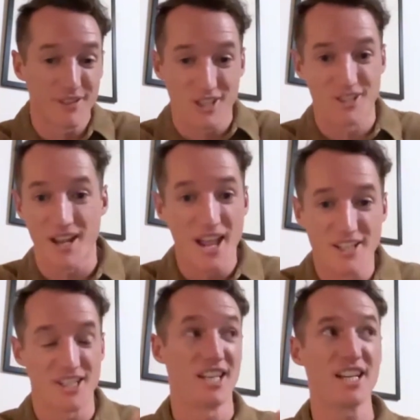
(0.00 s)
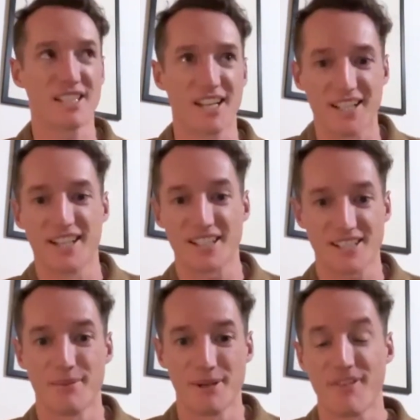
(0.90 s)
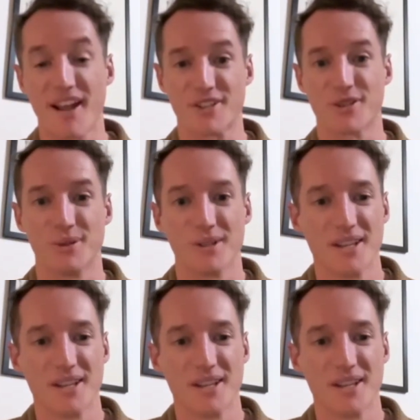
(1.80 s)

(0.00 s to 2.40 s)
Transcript: it's just statistically that's going to be factual.